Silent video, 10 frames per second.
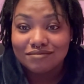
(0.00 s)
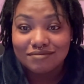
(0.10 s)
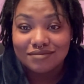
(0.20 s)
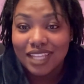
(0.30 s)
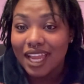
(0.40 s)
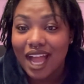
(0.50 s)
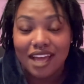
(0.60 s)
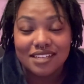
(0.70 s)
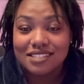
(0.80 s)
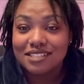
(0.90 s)
Like,
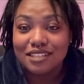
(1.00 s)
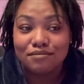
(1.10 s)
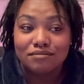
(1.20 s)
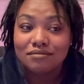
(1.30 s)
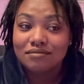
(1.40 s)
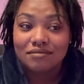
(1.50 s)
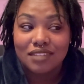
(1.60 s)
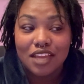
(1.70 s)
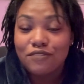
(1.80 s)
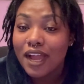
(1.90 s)
honestly,
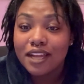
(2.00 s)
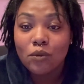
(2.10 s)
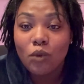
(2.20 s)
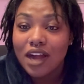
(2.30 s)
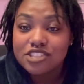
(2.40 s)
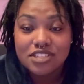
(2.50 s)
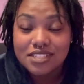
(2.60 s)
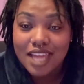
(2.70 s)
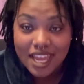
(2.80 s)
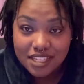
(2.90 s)
if I could wash his
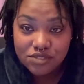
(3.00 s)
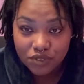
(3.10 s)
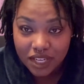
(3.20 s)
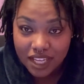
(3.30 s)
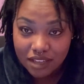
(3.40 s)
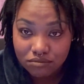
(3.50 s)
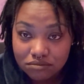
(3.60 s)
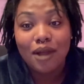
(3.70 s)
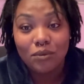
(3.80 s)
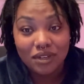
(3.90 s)
hands for him,
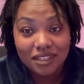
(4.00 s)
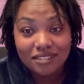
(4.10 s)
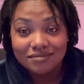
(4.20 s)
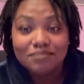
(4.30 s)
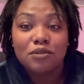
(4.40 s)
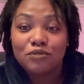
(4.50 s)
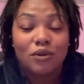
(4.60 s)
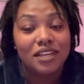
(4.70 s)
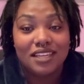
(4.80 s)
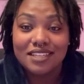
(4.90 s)
I would before
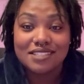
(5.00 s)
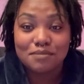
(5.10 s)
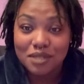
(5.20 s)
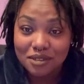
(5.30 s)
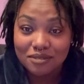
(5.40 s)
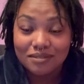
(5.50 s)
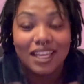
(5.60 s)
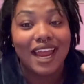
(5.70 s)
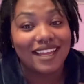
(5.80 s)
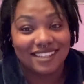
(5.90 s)
he eats a meal
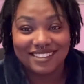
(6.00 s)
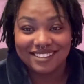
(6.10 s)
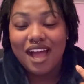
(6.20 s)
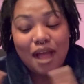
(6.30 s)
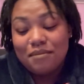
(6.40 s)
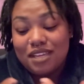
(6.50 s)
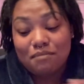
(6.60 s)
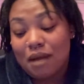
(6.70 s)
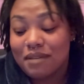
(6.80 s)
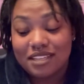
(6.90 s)
that I cook. I mean,
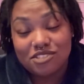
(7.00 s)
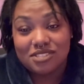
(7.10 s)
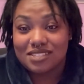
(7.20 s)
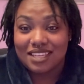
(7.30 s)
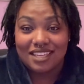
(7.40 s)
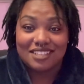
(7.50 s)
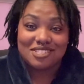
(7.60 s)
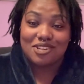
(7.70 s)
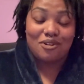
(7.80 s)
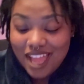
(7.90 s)
my man's just a king,
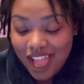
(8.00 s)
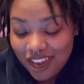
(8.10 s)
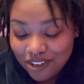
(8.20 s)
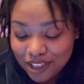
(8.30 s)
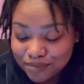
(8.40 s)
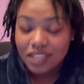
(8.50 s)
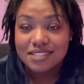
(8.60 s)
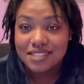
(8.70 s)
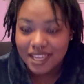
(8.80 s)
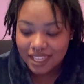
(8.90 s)
so I don't know.
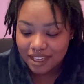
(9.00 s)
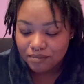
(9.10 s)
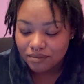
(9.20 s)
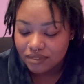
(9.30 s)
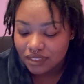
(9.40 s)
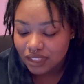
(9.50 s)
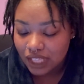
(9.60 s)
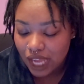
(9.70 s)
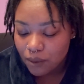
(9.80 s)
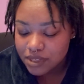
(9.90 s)
Second,
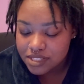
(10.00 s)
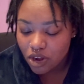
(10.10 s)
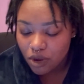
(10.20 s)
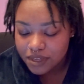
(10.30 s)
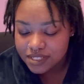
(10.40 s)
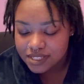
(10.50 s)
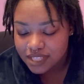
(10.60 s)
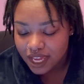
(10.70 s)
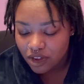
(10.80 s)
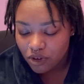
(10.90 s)
I wasn't always a
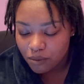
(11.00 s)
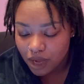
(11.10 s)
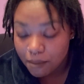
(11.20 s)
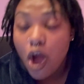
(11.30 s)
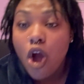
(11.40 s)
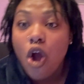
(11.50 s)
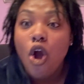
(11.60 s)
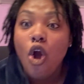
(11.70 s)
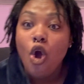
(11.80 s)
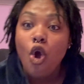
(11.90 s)
stay-at-home mom.
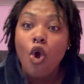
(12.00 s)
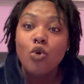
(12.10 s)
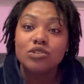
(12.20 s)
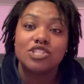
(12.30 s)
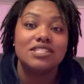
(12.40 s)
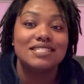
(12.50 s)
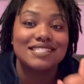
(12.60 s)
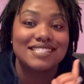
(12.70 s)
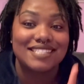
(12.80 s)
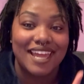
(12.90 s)
Oh, she's a
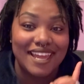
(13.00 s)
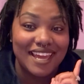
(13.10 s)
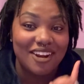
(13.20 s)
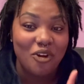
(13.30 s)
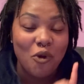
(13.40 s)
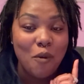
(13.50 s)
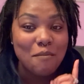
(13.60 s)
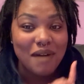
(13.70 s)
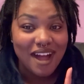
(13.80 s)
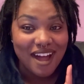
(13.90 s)

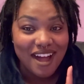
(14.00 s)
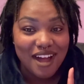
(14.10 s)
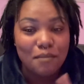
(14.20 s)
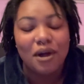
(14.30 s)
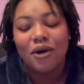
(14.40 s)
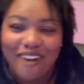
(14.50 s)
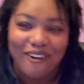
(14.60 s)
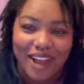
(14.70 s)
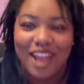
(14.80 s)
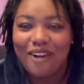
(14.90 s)
stay-at-home mom. Oh,
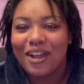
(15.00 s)
okay.